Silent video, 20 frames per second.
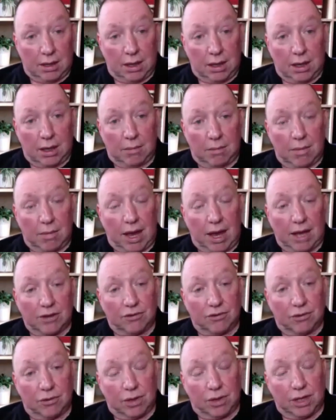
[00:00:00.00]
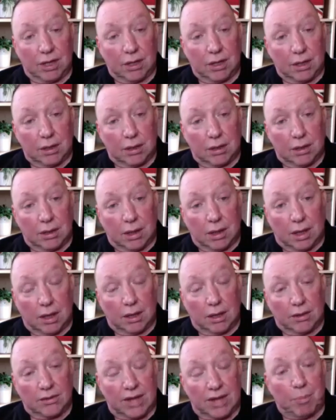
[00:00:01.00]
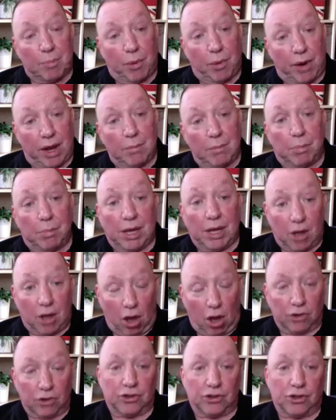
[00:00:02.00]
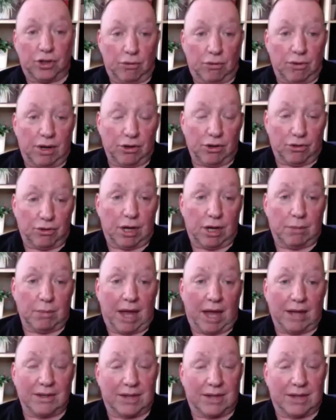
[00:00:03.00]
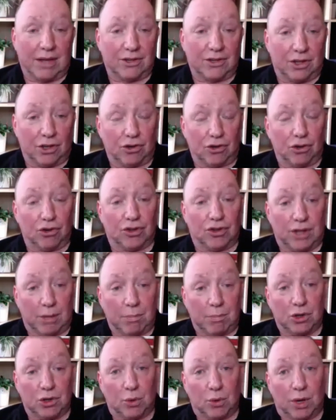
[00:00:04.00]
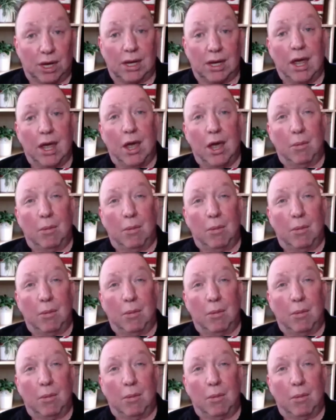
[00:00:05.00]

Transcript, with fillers: um, astrally uh, separate because you're in dreamlike state, so you're just in between.